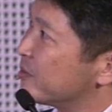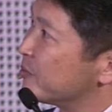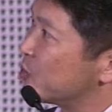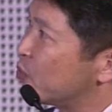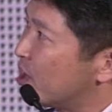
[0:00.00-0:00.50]

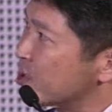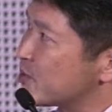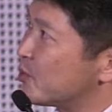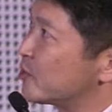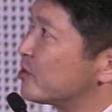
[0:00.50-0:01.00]

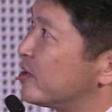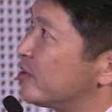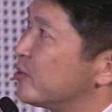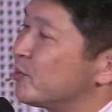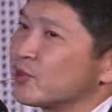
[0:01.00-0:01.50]
transport the
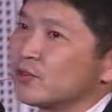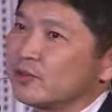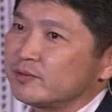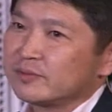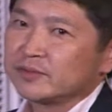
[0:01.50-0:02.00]

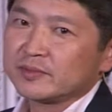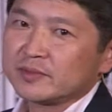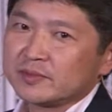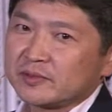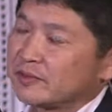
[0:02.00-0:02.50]
liposome
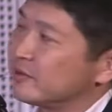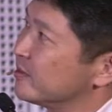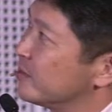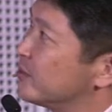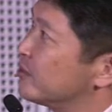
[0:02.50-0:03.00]

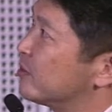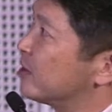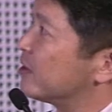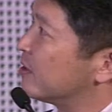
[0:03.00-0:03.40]
to the